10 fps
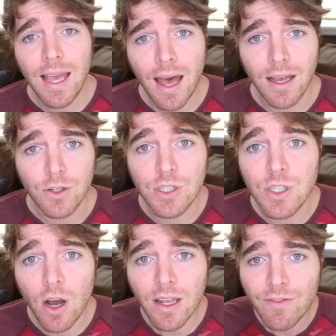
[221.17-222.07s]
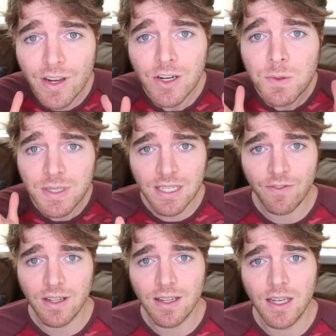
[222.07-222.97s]
Yeah, she's talking very
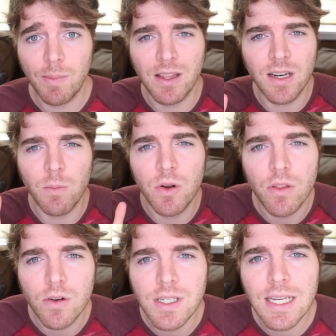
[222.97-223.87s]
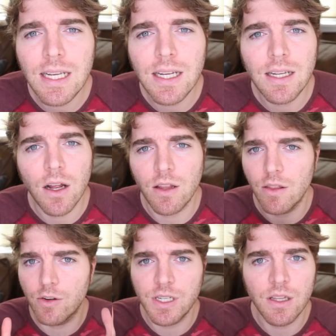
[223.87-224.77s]
specifically about the number 13 on the
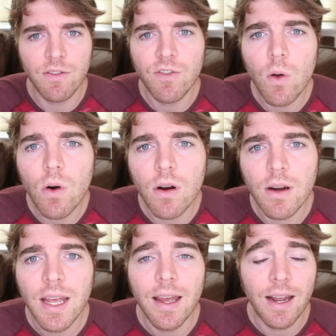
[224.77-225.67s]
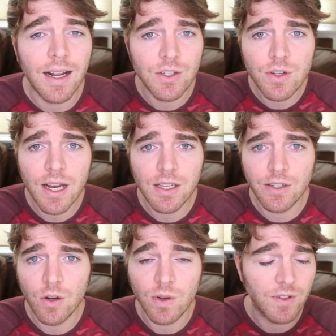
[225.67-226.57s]
13th floor. And as you guys
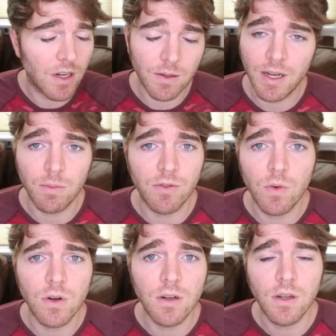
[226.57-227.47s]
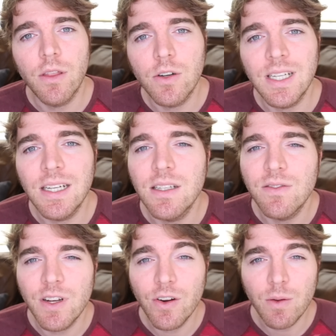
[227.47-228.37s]
know, we've talked about it before, 13 is
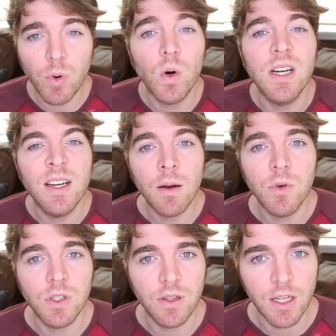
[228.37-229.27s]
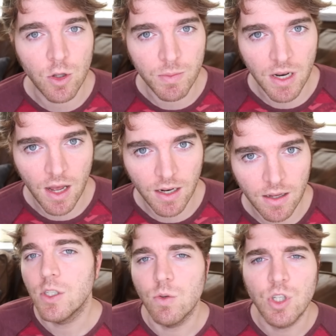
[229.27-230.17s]
a very important number to the Illuminati.
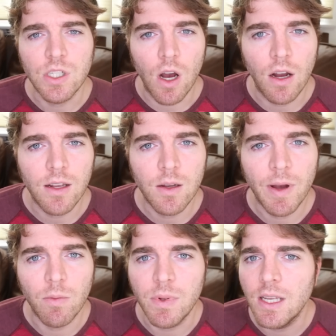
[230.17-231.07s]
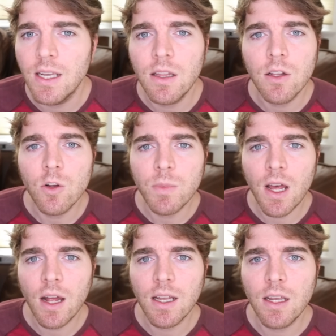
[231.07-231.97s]
So is she talking about being in the
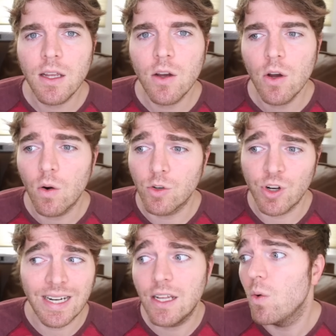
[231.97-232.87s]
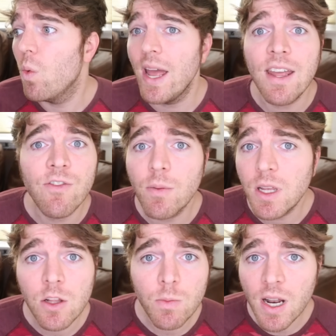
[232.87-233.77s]
Illuminati or trying to get away from
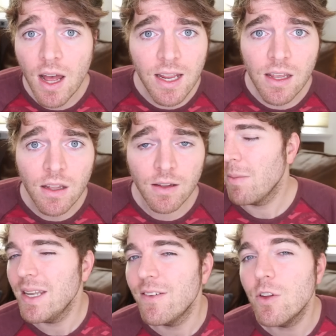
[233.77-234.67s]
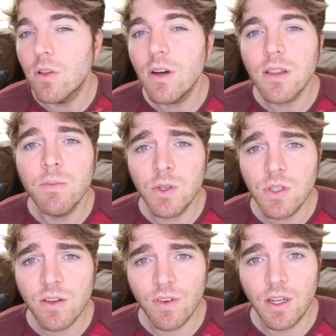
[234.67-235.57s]
the Illuminati? I mean, if you look at the
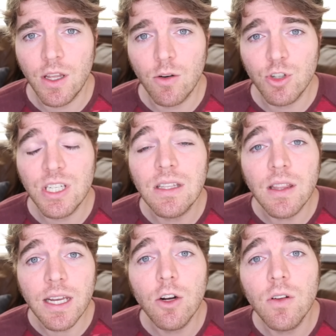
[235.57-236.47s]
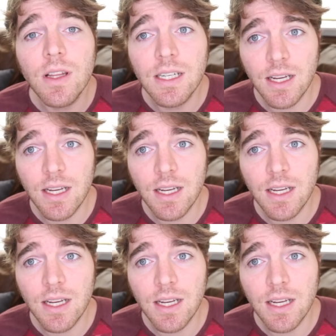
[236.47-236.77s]
music video, she literally